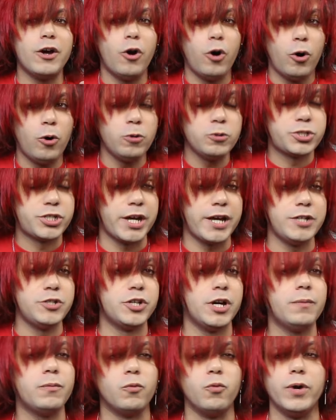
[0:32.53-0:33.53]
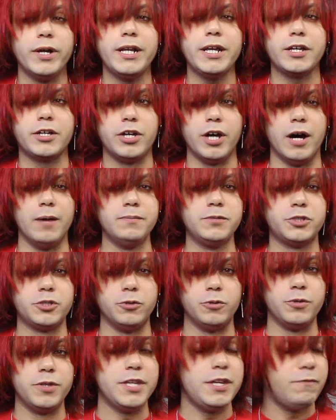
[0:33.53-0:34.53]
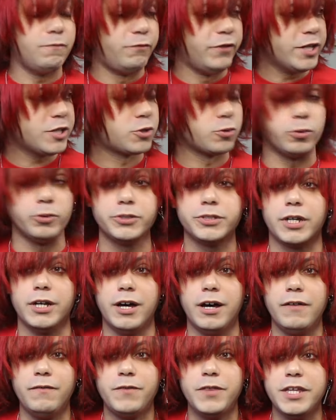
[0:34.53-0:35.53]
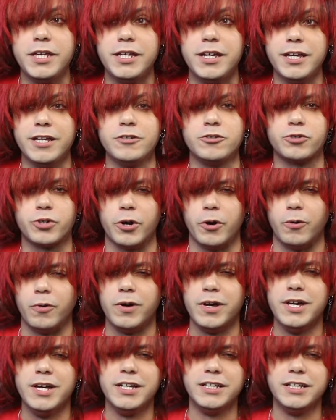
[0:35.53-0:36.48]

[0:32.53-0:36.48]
whole change up when it comes to the visuals of the intro,